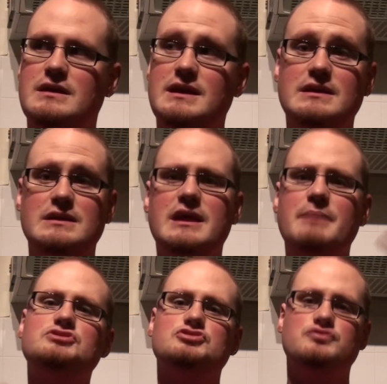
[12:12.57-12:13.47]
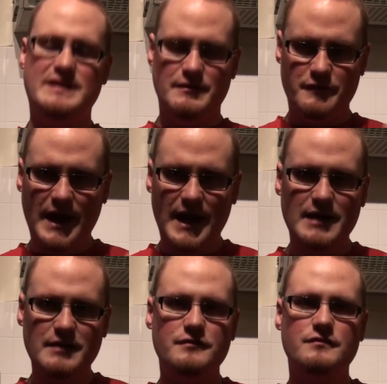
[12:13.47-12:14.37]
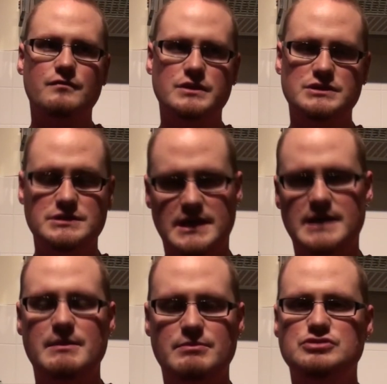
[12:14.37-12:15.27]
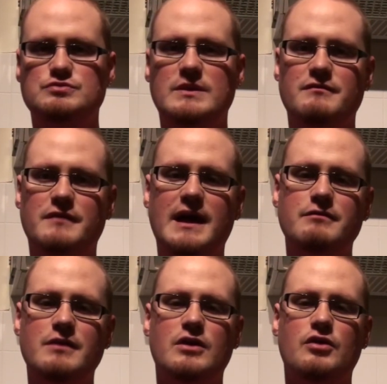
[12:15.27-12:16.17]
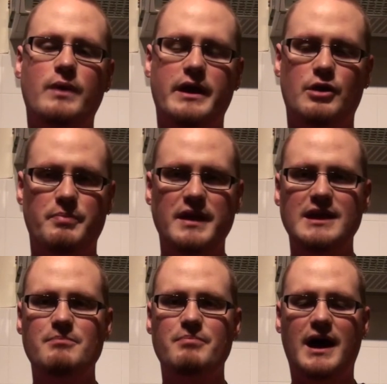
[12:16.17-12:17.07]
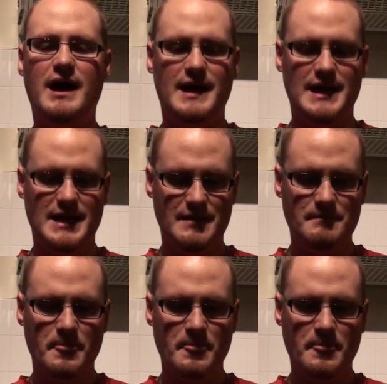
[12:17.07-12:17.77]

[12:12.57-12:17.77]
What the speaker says: in episode 25, was it? Yeah, episode 25, where Pinkie Pie